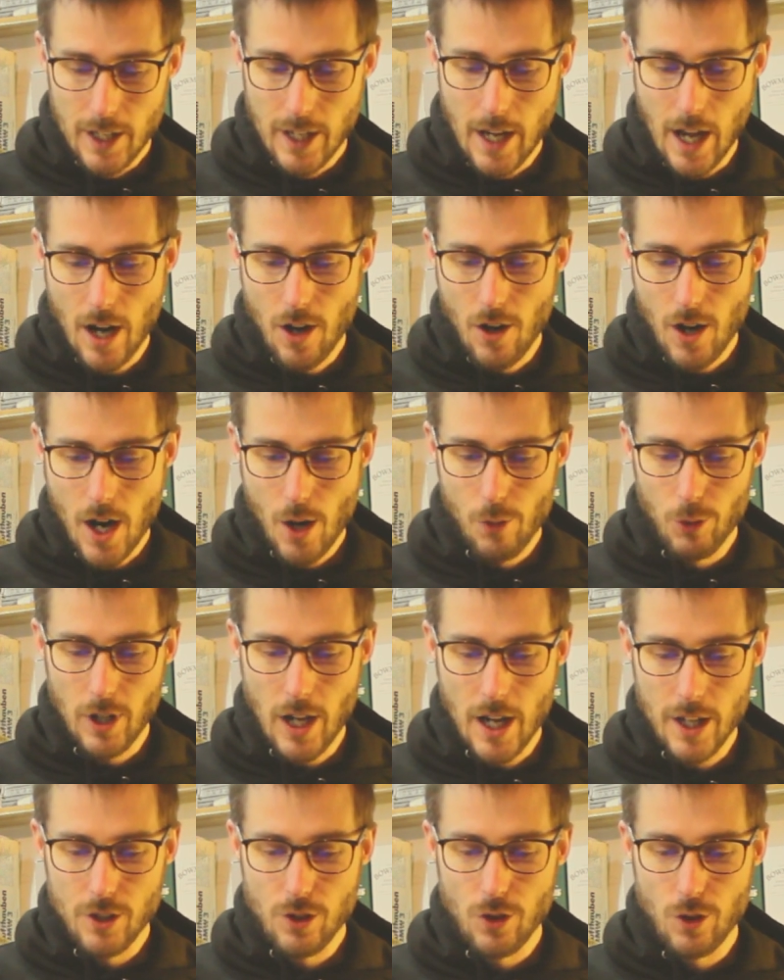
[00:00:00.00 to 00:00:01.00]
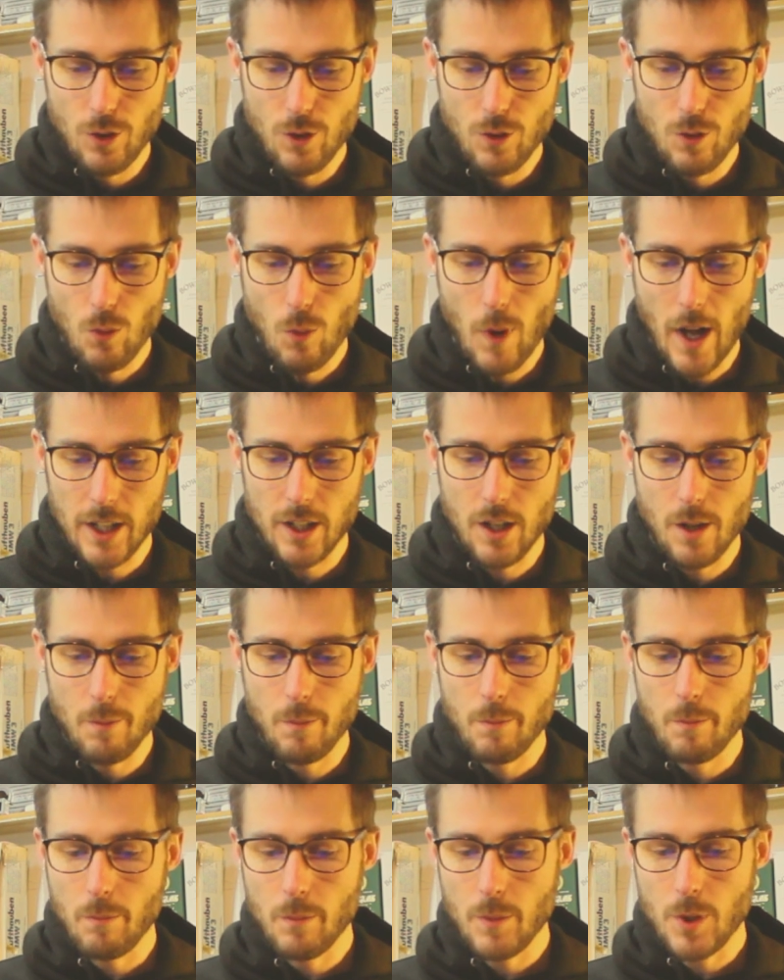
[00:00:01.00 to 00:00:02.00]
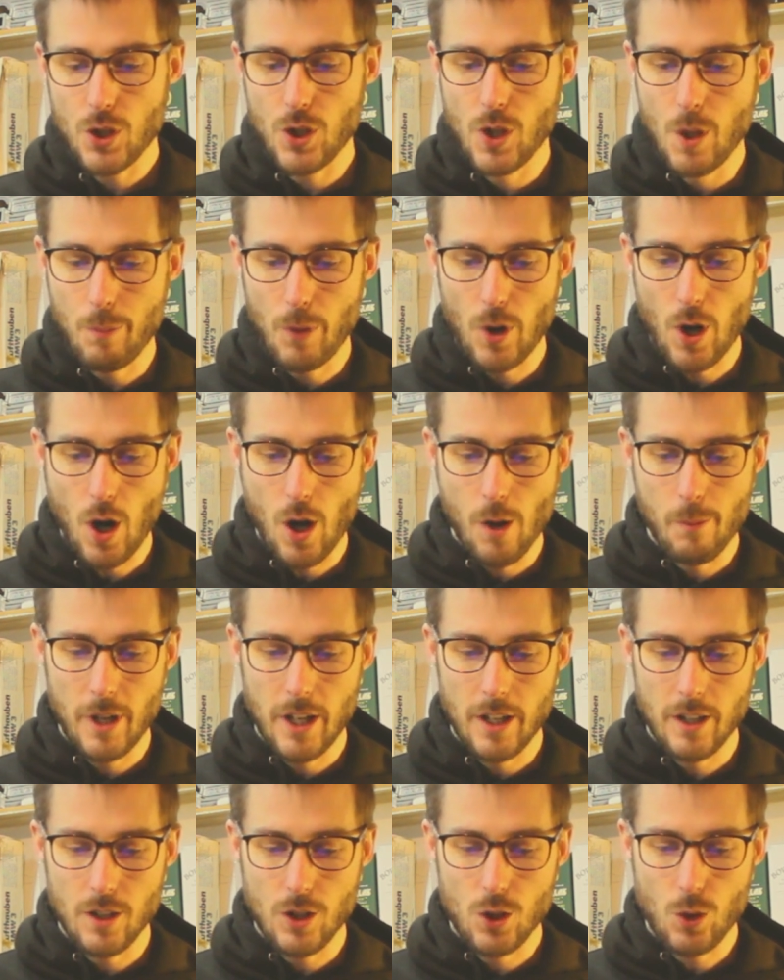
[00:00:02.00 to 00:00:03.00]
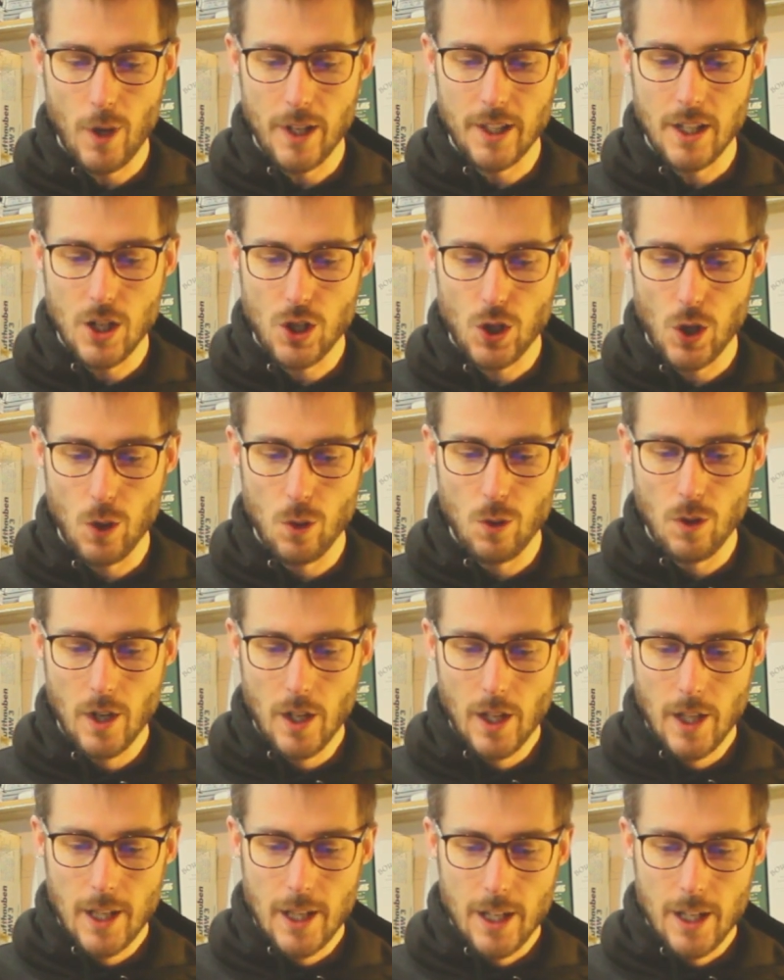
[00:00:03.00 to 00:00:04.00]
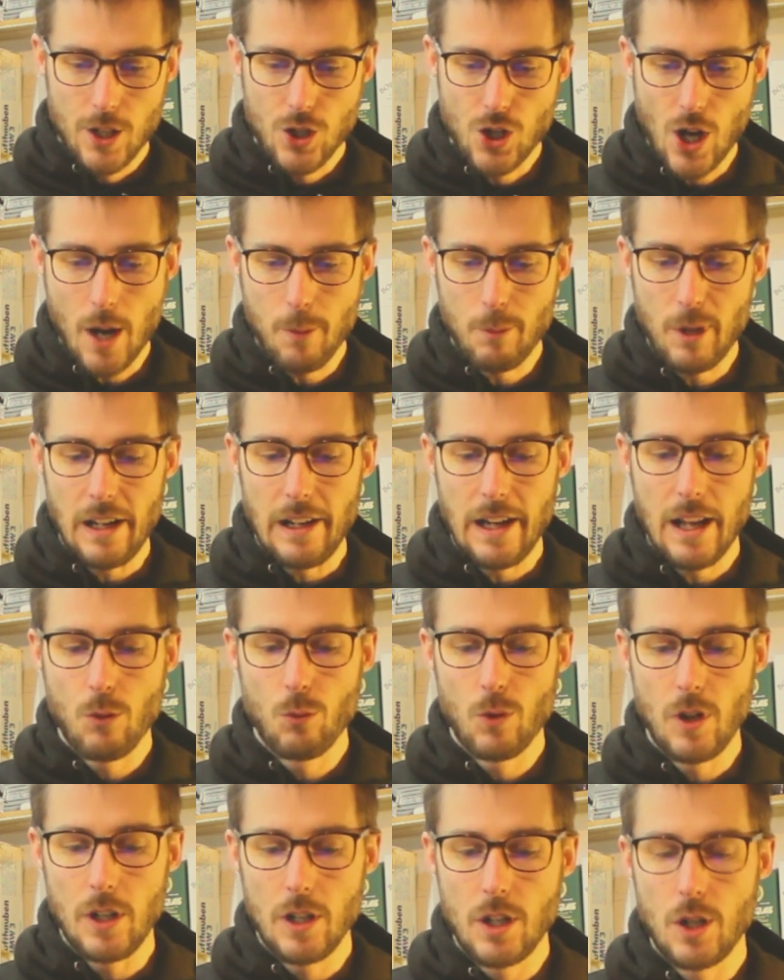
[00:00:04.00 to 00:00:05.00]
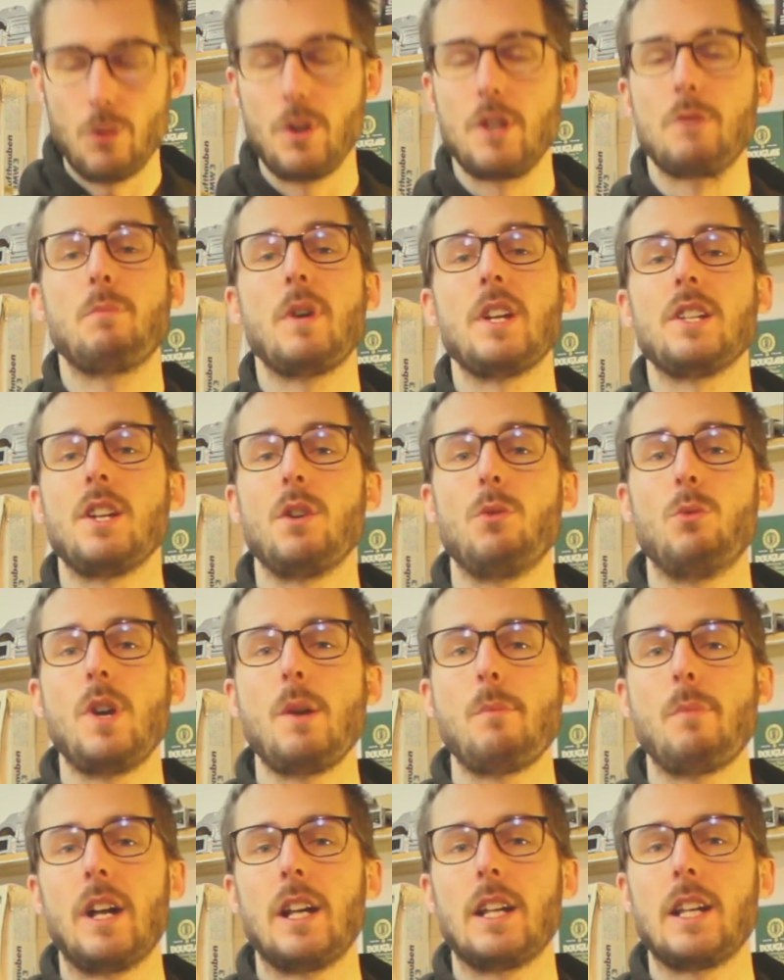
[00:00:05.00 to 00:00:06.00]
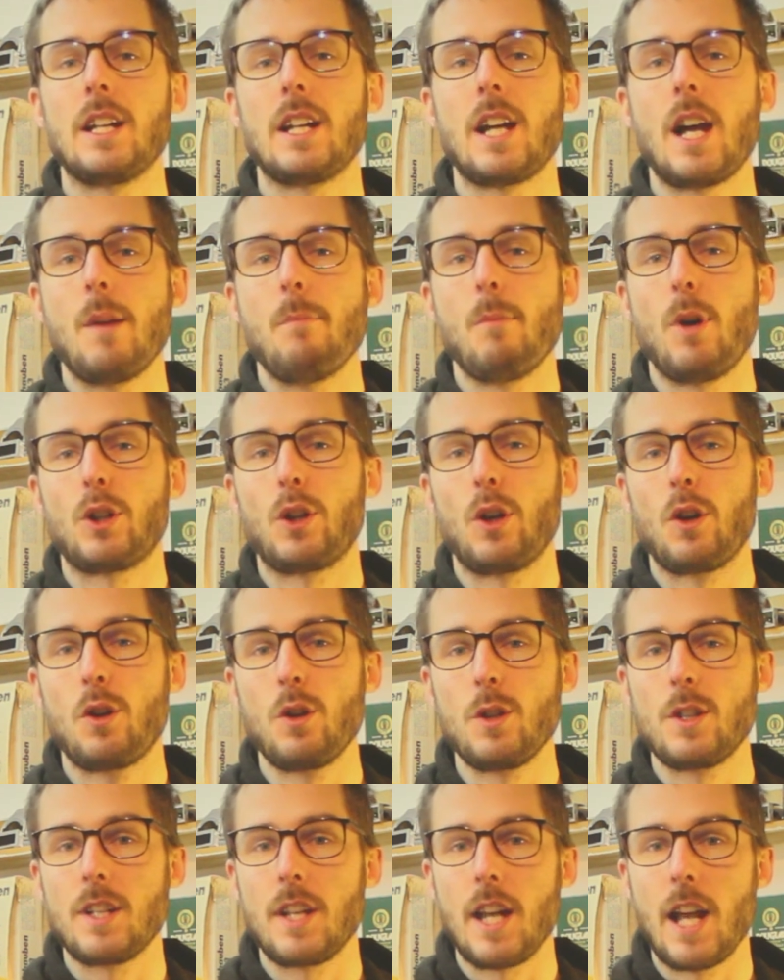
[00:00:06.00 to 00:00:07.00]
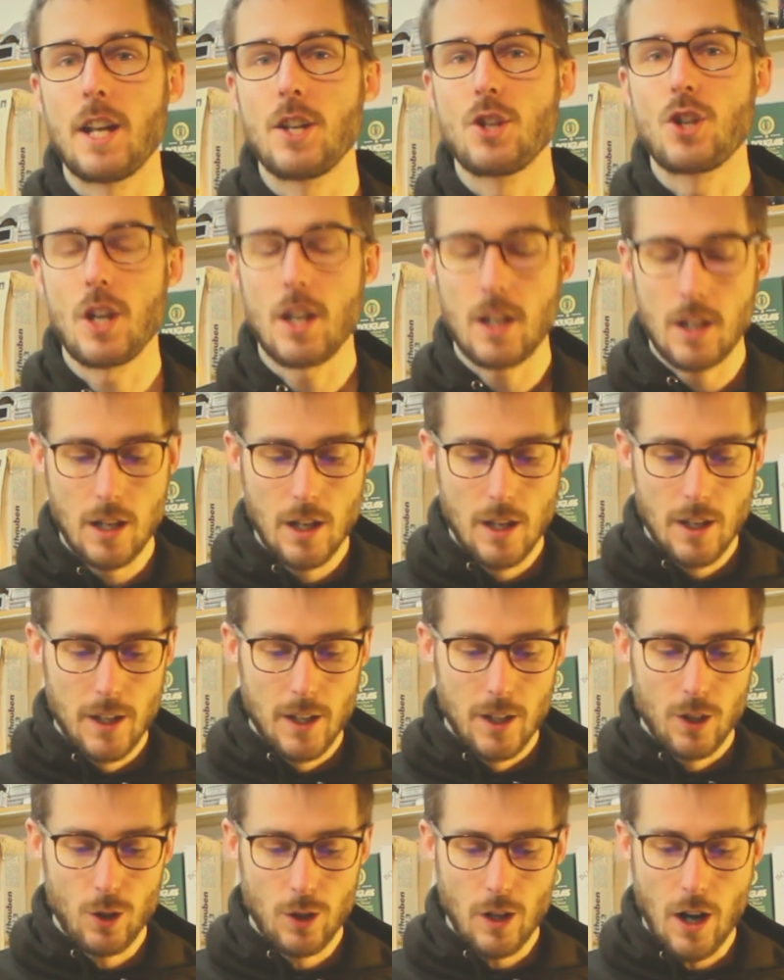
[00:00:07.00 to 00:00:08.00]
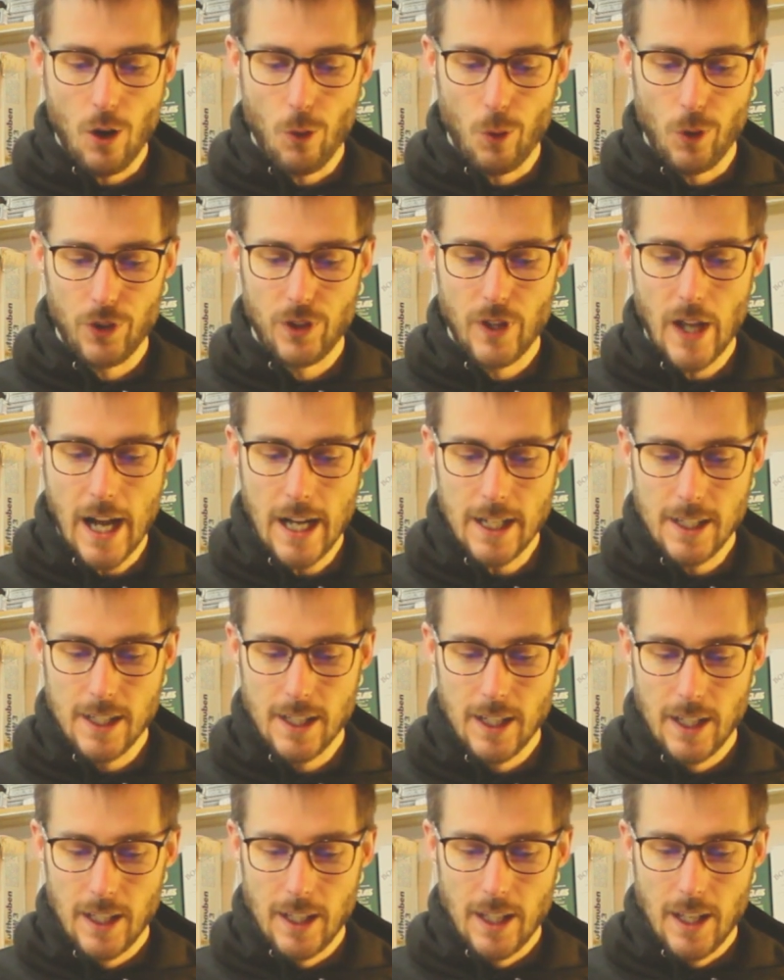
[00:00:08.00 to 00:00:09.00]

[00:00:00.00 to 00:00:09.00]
Now, I would like to welcome Super Omen 22, Jamie Linwood, who is busy rebuilding a Moto Guzzi engine. Good luck with that.